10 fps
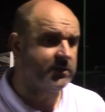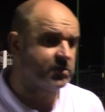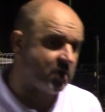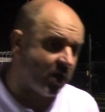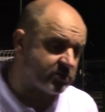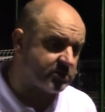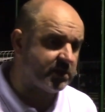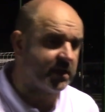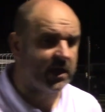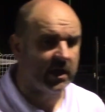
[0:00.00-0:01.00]
started
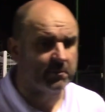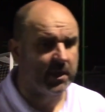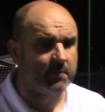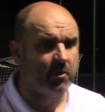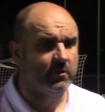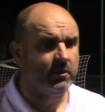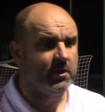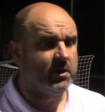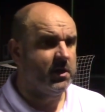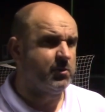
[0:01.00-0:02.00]
today, Callum came on.
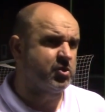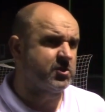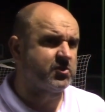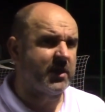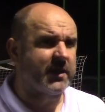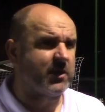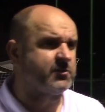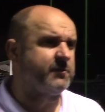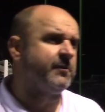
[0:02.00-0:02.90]
It was just to try and get us